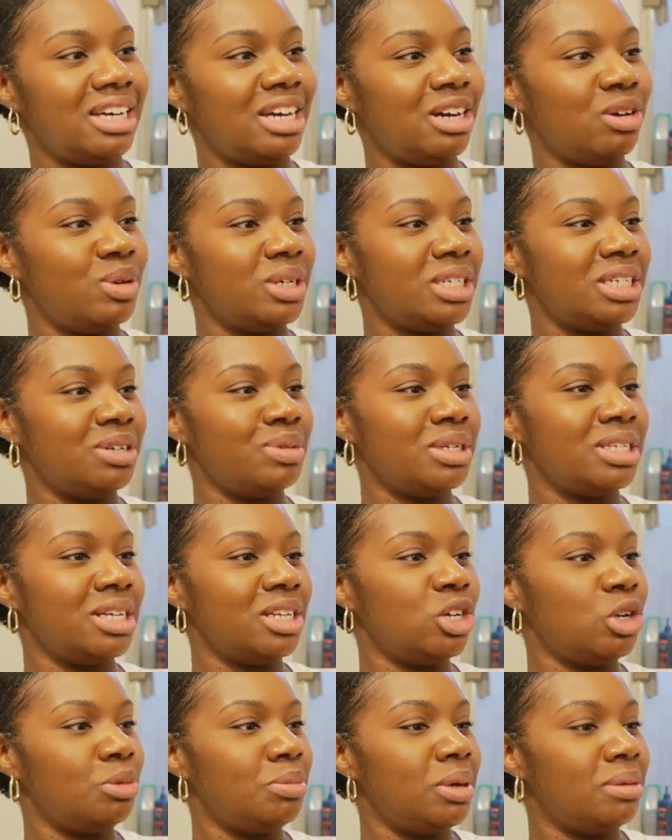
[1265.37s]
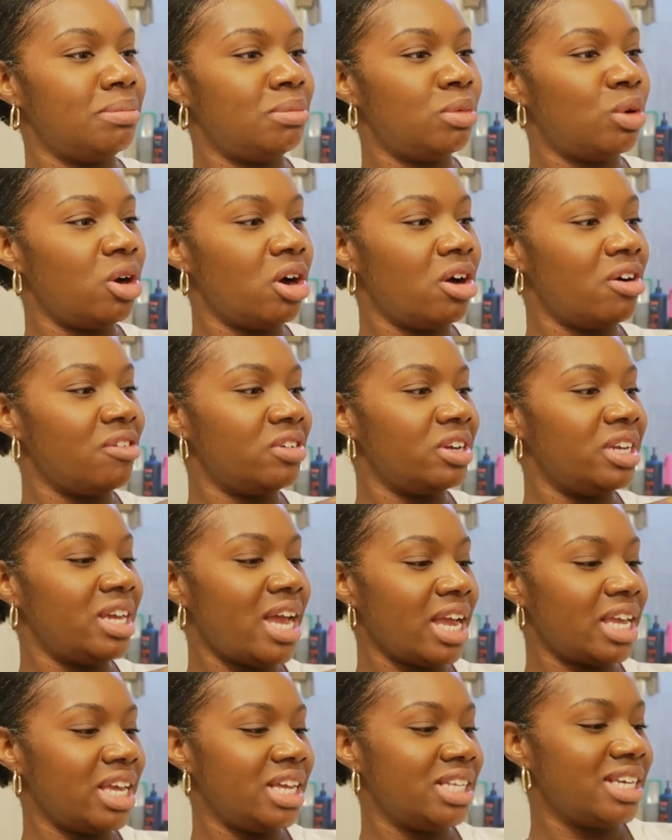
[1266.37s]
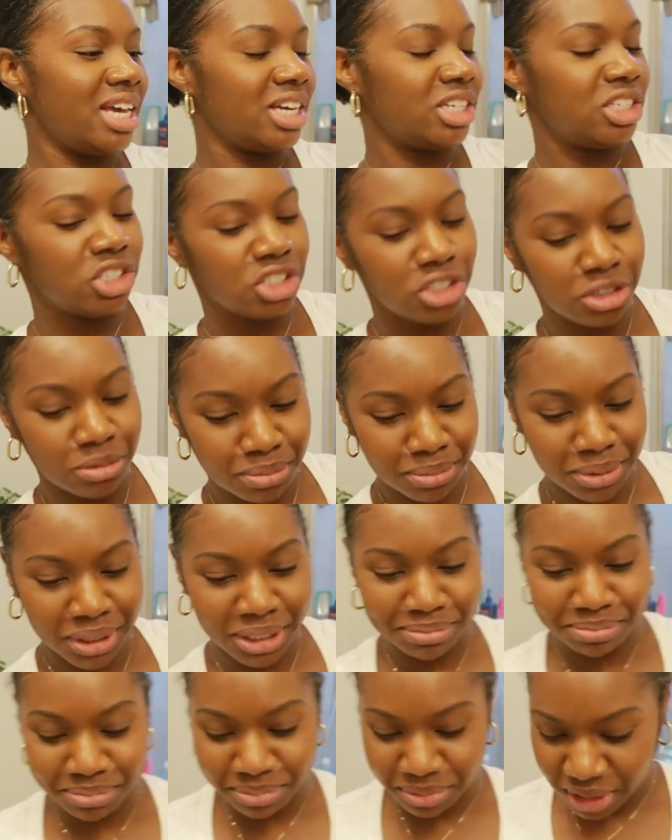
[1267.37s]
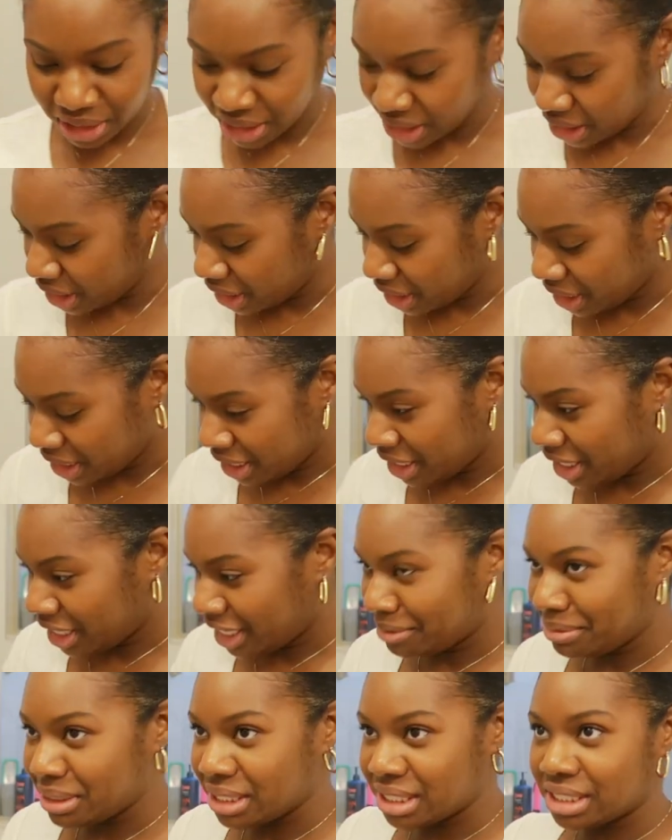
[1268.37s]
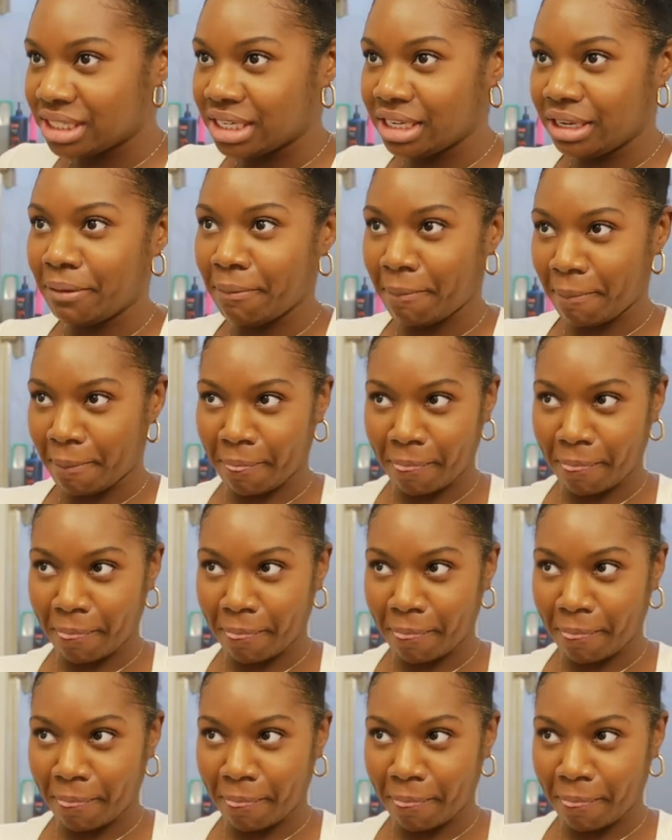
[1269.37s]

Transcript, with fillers: I wish it was a little bit more of a yucky texture, but let me see.